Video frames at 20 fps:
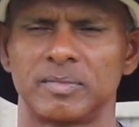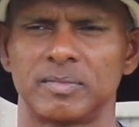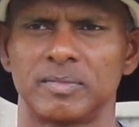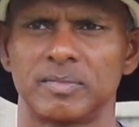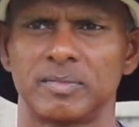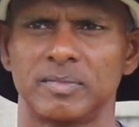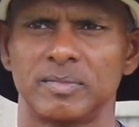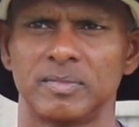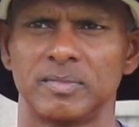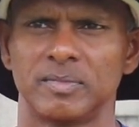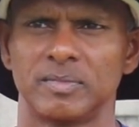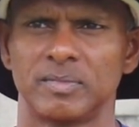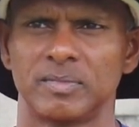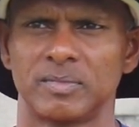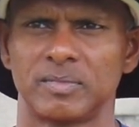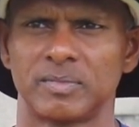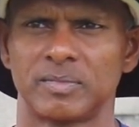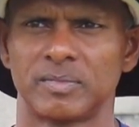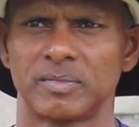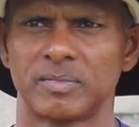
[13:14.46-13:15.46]
Anything else you
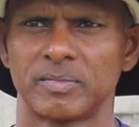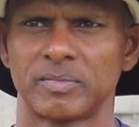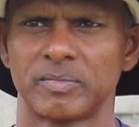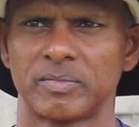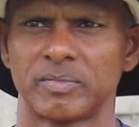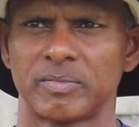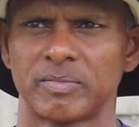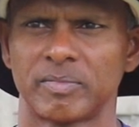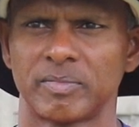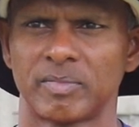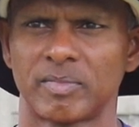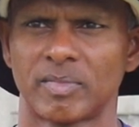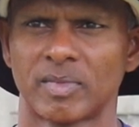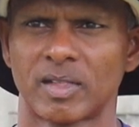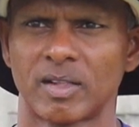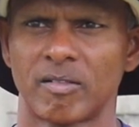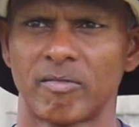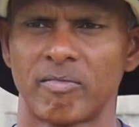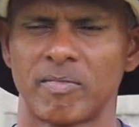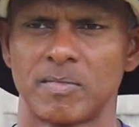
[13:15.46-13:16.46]
want to say about today's
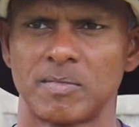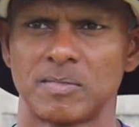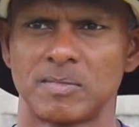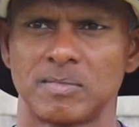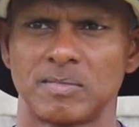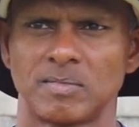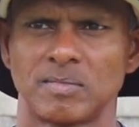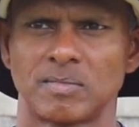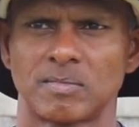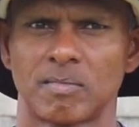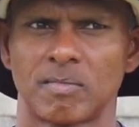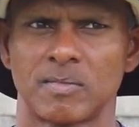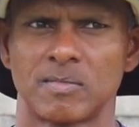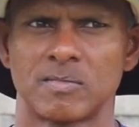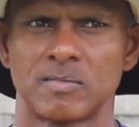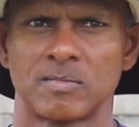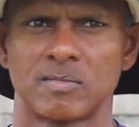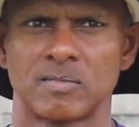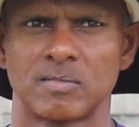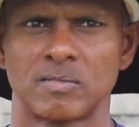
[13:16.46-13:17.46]
match or the, the tour as a
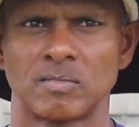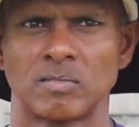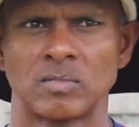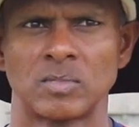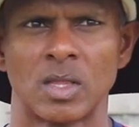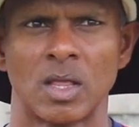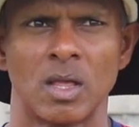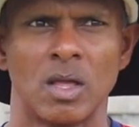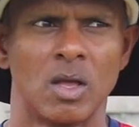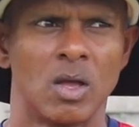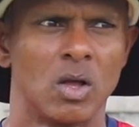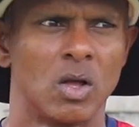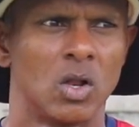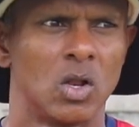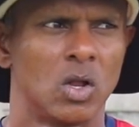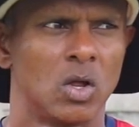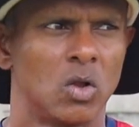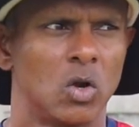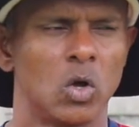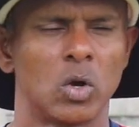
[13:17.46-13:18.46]
whole?
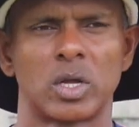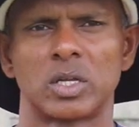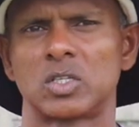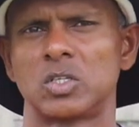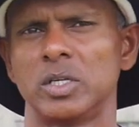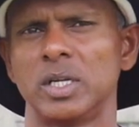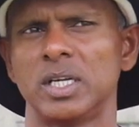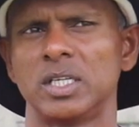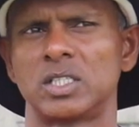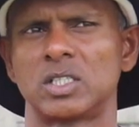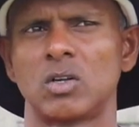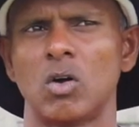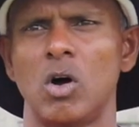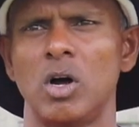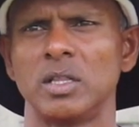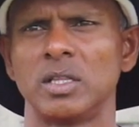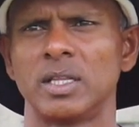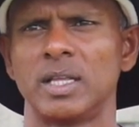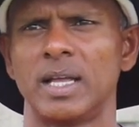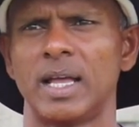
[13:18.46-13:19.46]
Look, today is
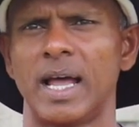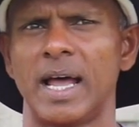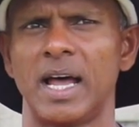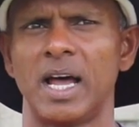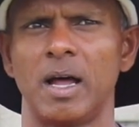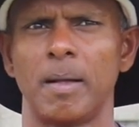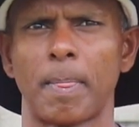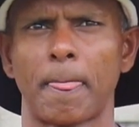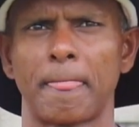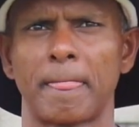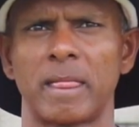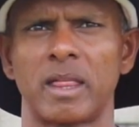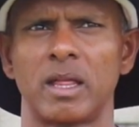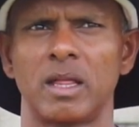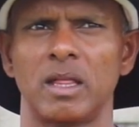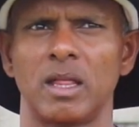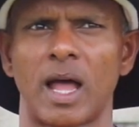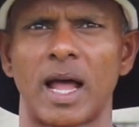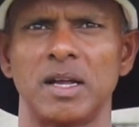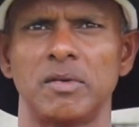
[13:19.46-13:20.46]
gone.
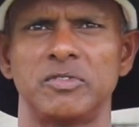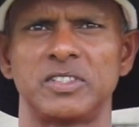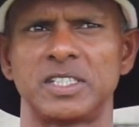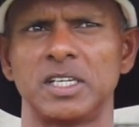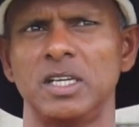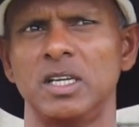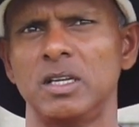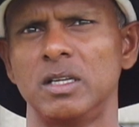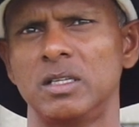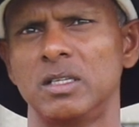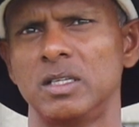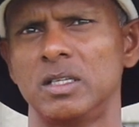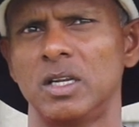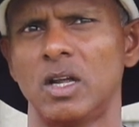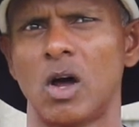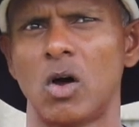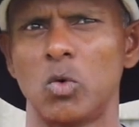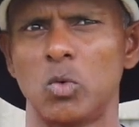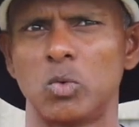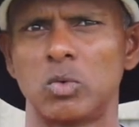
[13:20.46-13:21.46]
I've seen
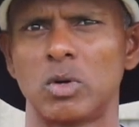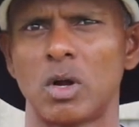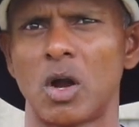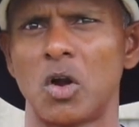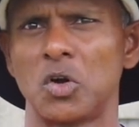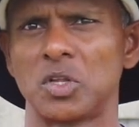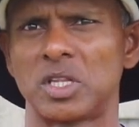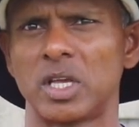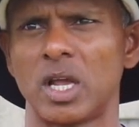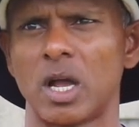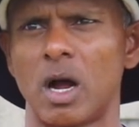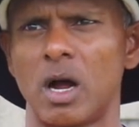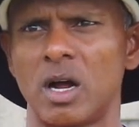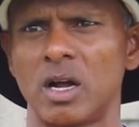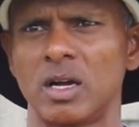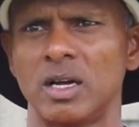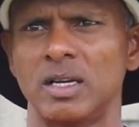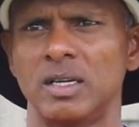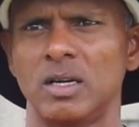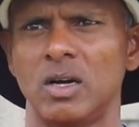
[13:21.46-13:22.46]
how hard they are,
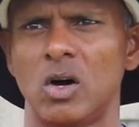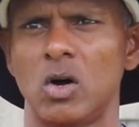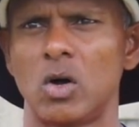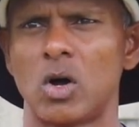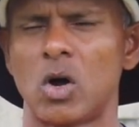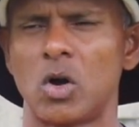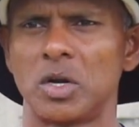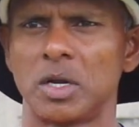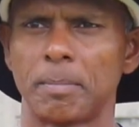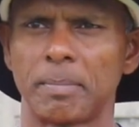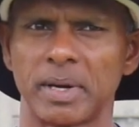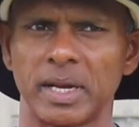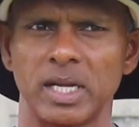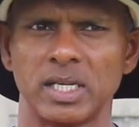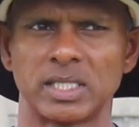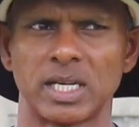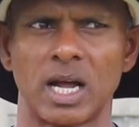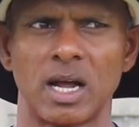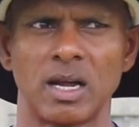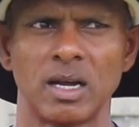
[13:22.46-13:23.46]
how hard the
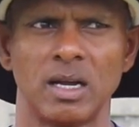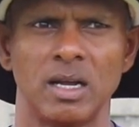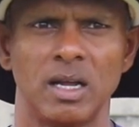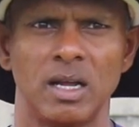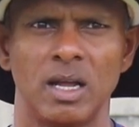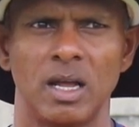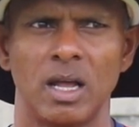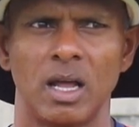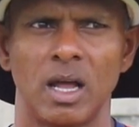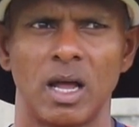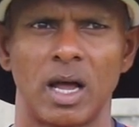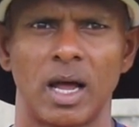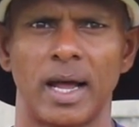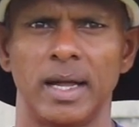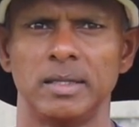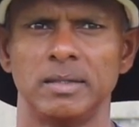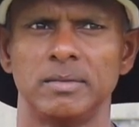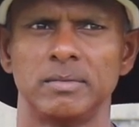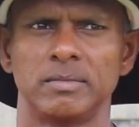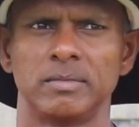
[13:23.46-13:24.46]
players are,
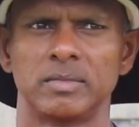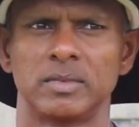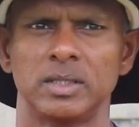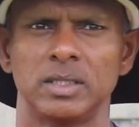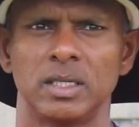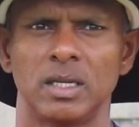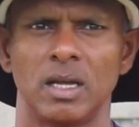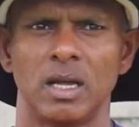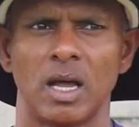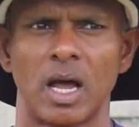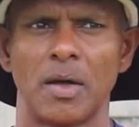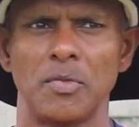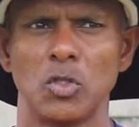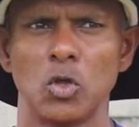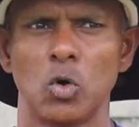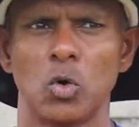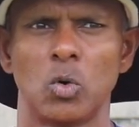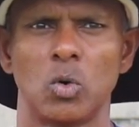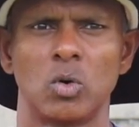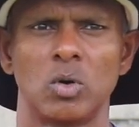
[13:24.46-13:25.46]
and I
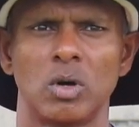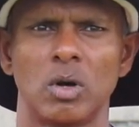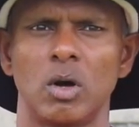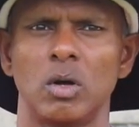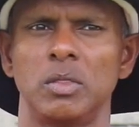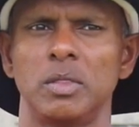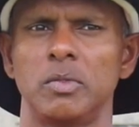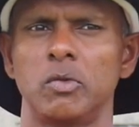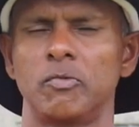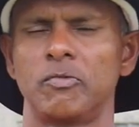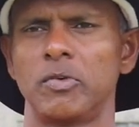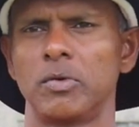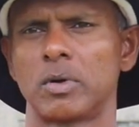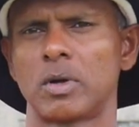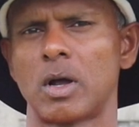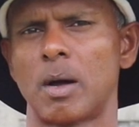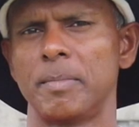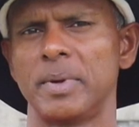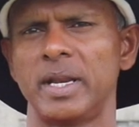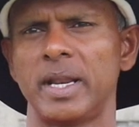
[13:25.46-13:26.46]
know
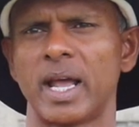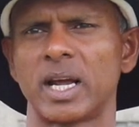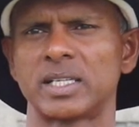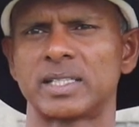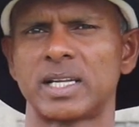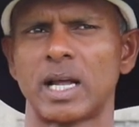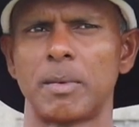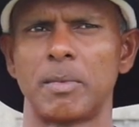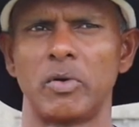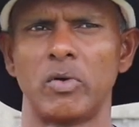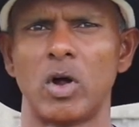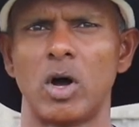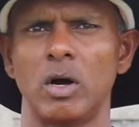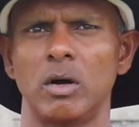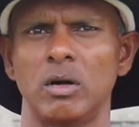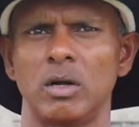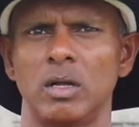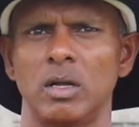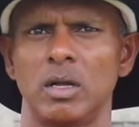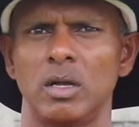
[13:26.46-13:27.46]
coming next time
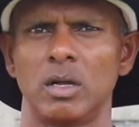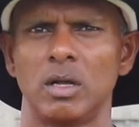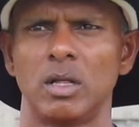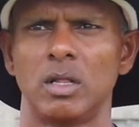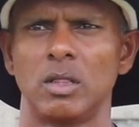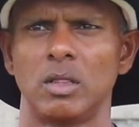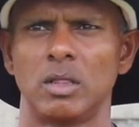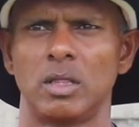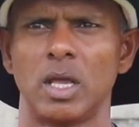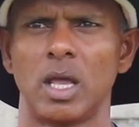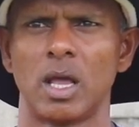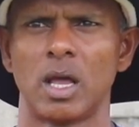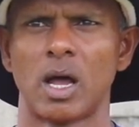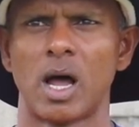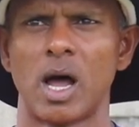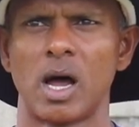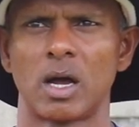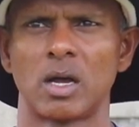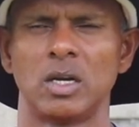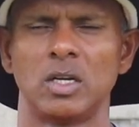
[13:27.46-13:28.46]
around, they
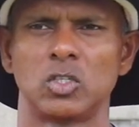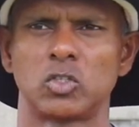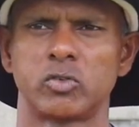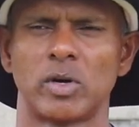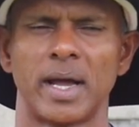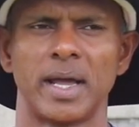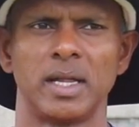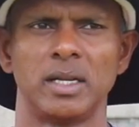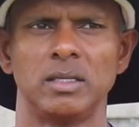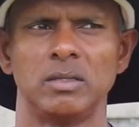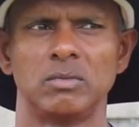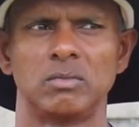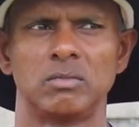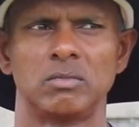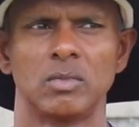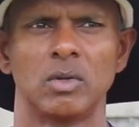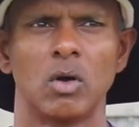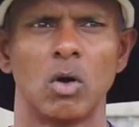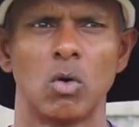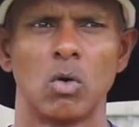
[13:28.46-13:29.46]
are going to try and
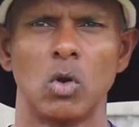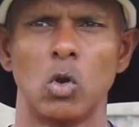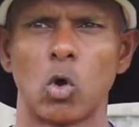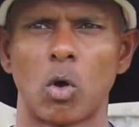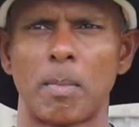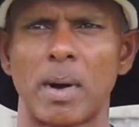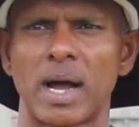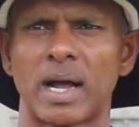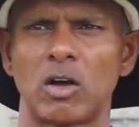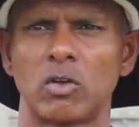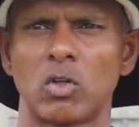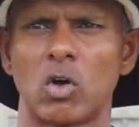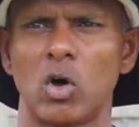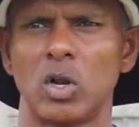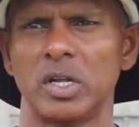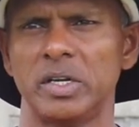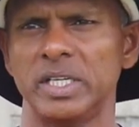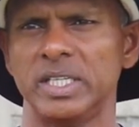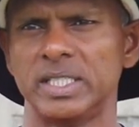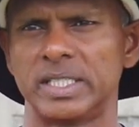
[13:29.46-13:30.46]
look back at
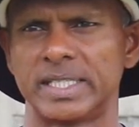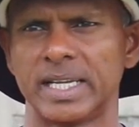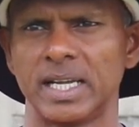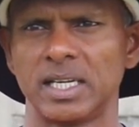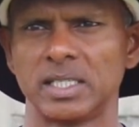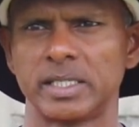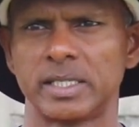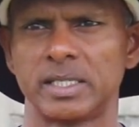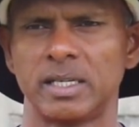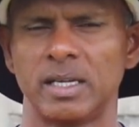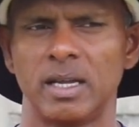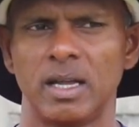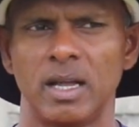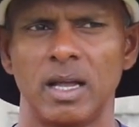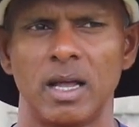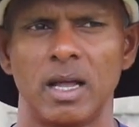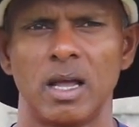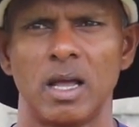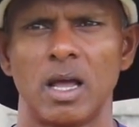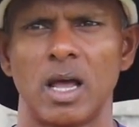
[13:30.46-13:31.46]
all of these things
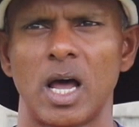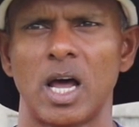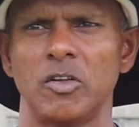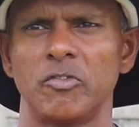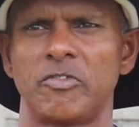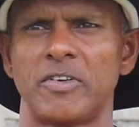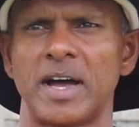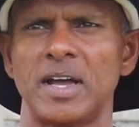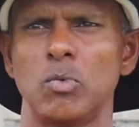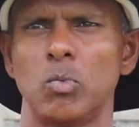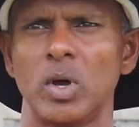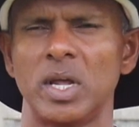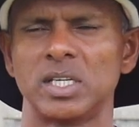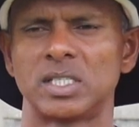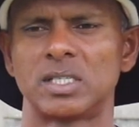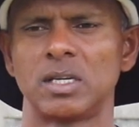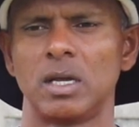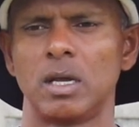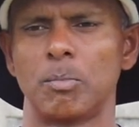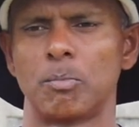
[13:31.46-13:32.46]
and find
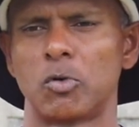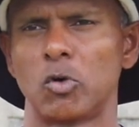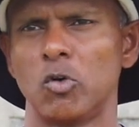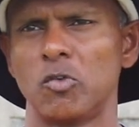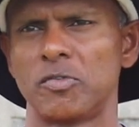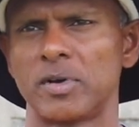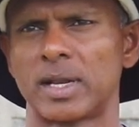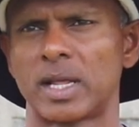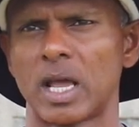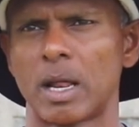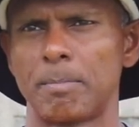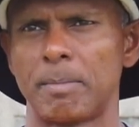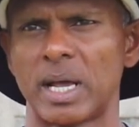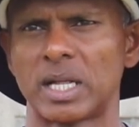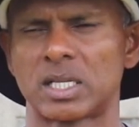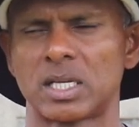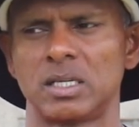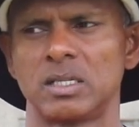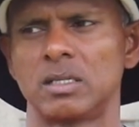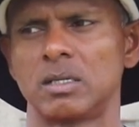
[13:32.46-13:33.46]
ways to improve and get
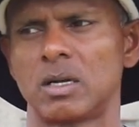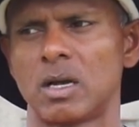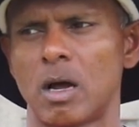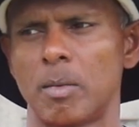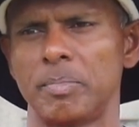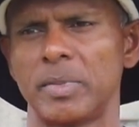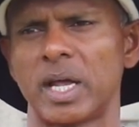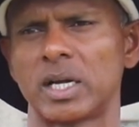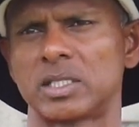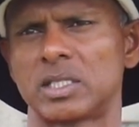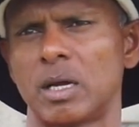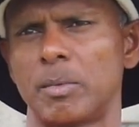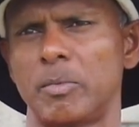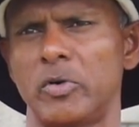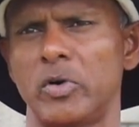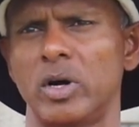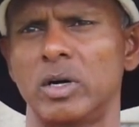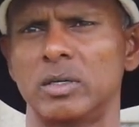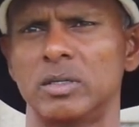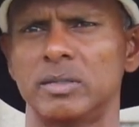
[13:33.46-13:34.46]
better come next time
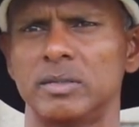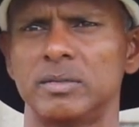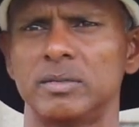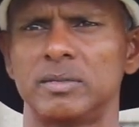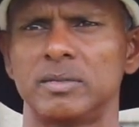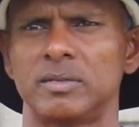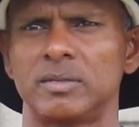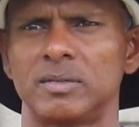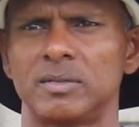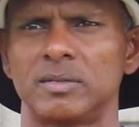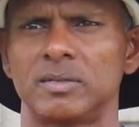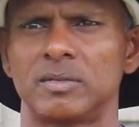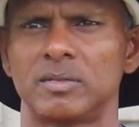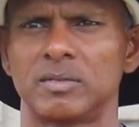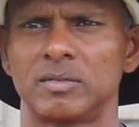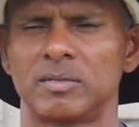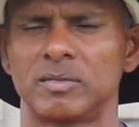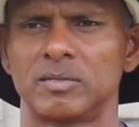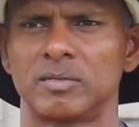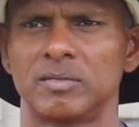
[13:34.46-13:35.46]
around.
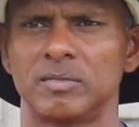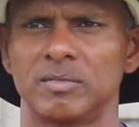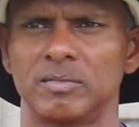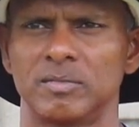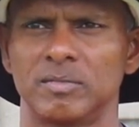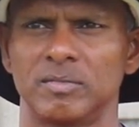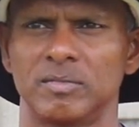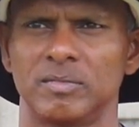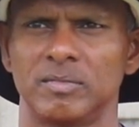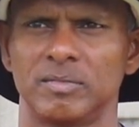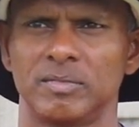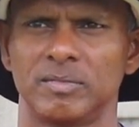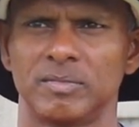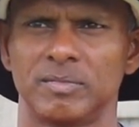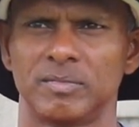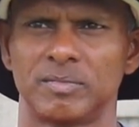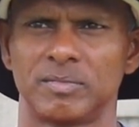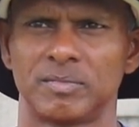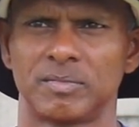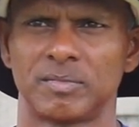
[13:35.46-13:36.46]
And what's the number
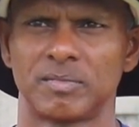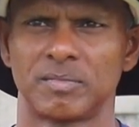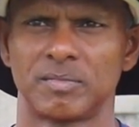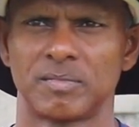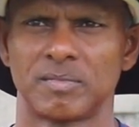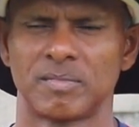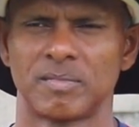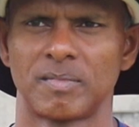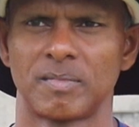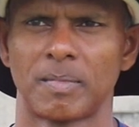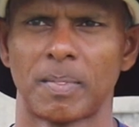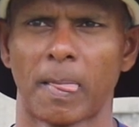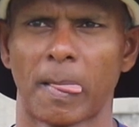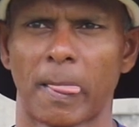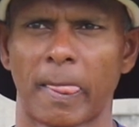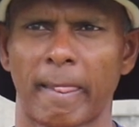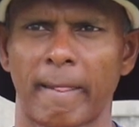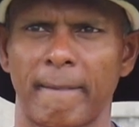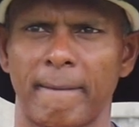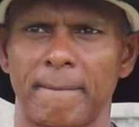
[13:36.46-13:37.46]
one thing on or
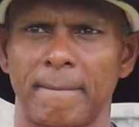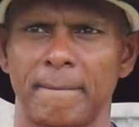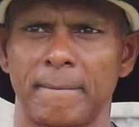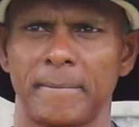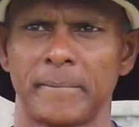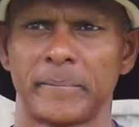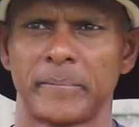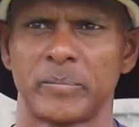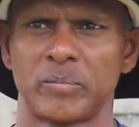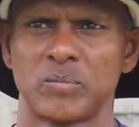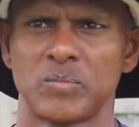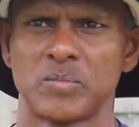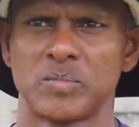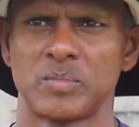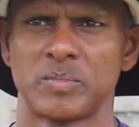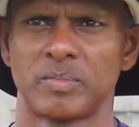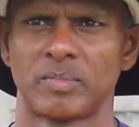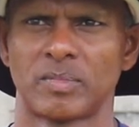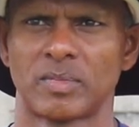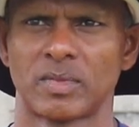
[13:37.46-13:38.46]
off the field that you're going to
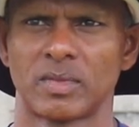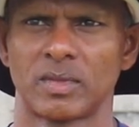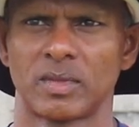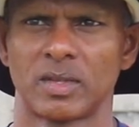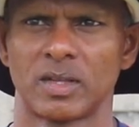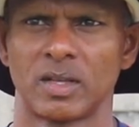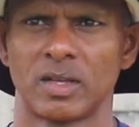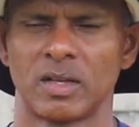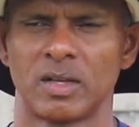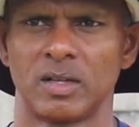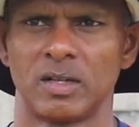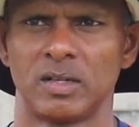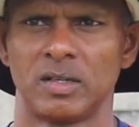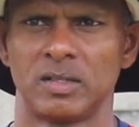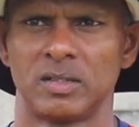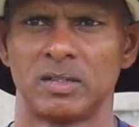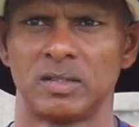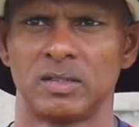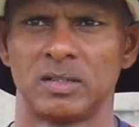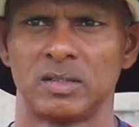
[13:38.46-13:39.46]
remember most about
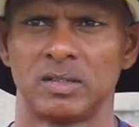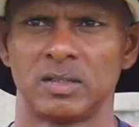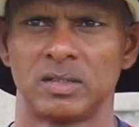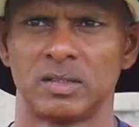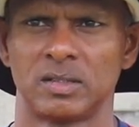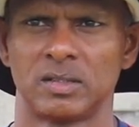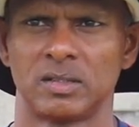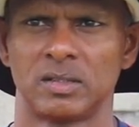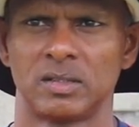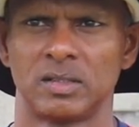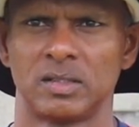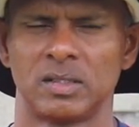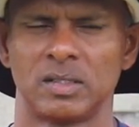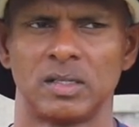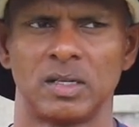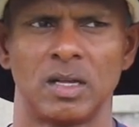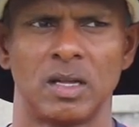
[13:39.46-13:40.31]
this World Cup experience?